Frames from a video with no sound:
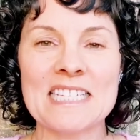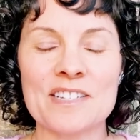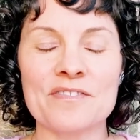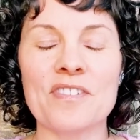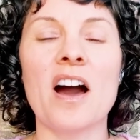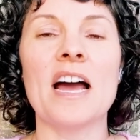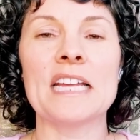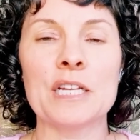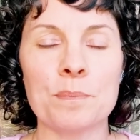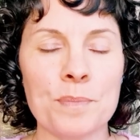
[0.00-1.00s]

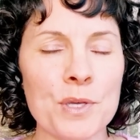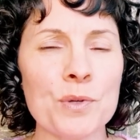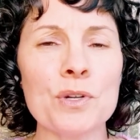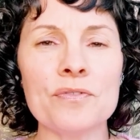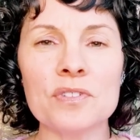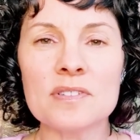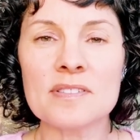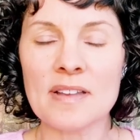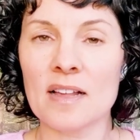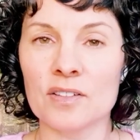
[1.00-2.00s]
divine, beautiful
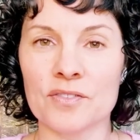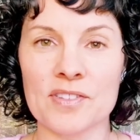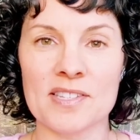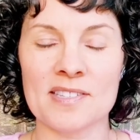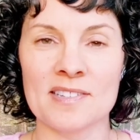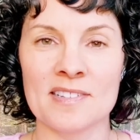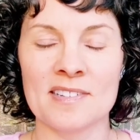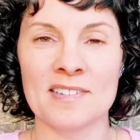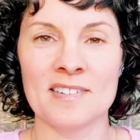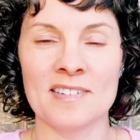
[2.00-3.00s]
selves,
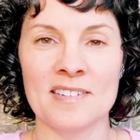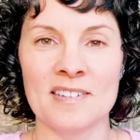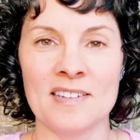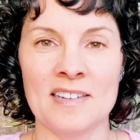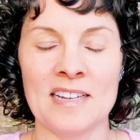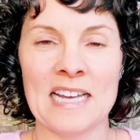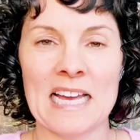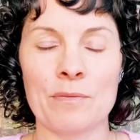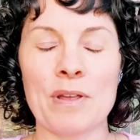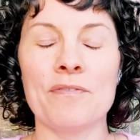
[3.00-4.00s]

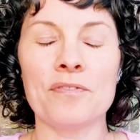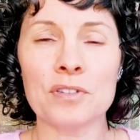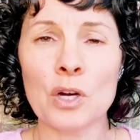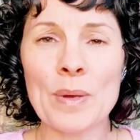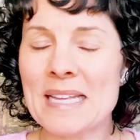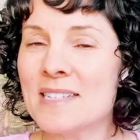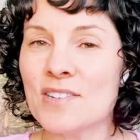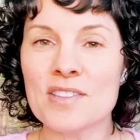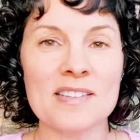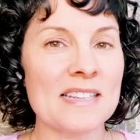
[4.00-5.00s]
and we flow into
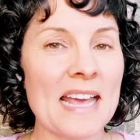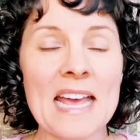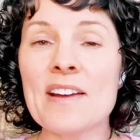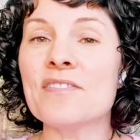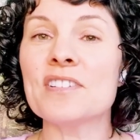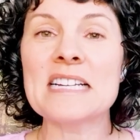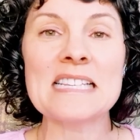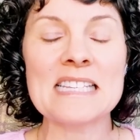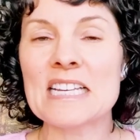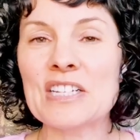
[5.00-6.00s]
this every
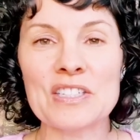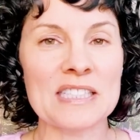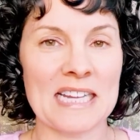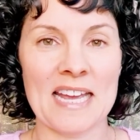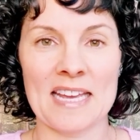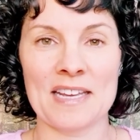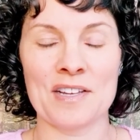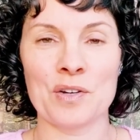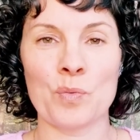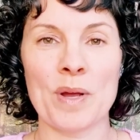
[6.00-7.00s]
single day
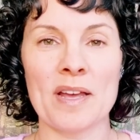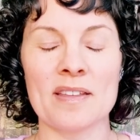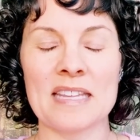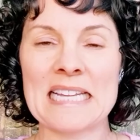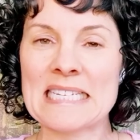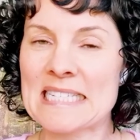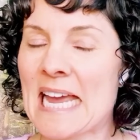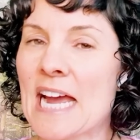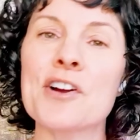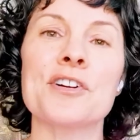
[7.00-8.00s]
with
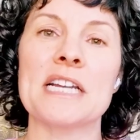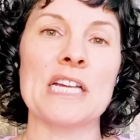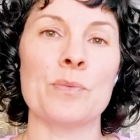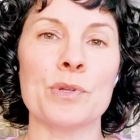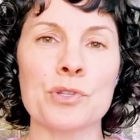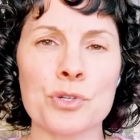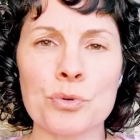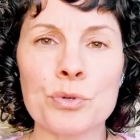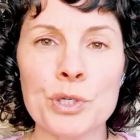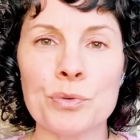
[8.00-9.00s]
integrity, with
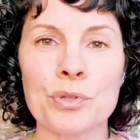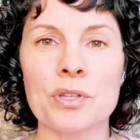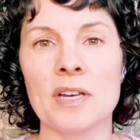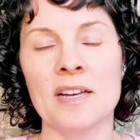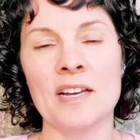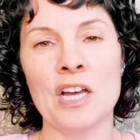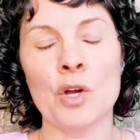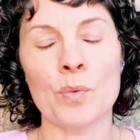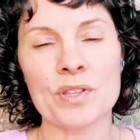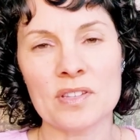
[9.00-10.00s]
truth,
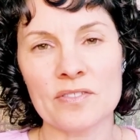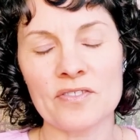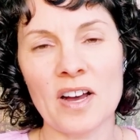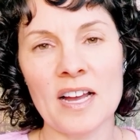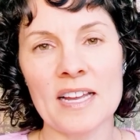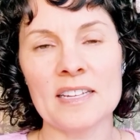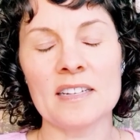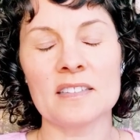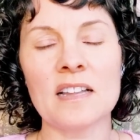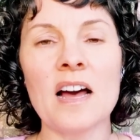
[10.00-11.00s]
with divine
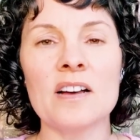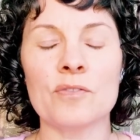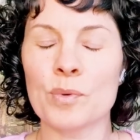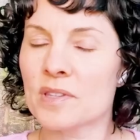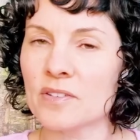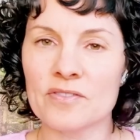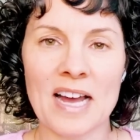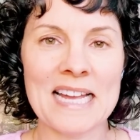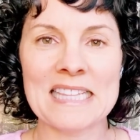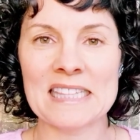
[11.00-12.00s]
love, with
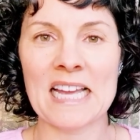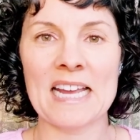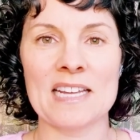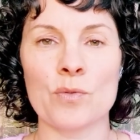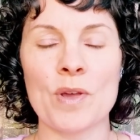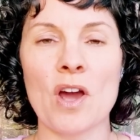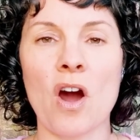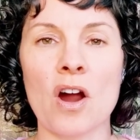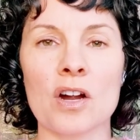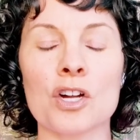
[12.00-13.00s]
divine light. We
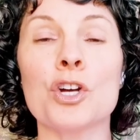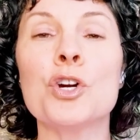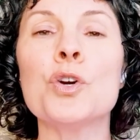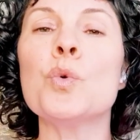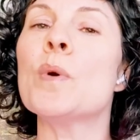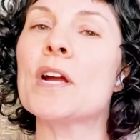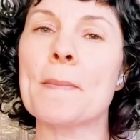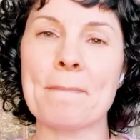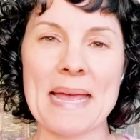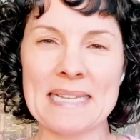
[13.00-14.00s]
are who we are
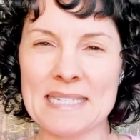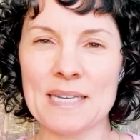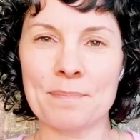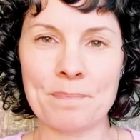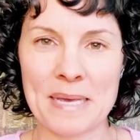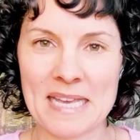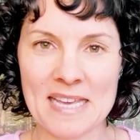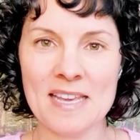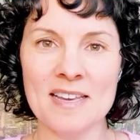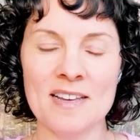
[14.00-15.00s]
meant to be.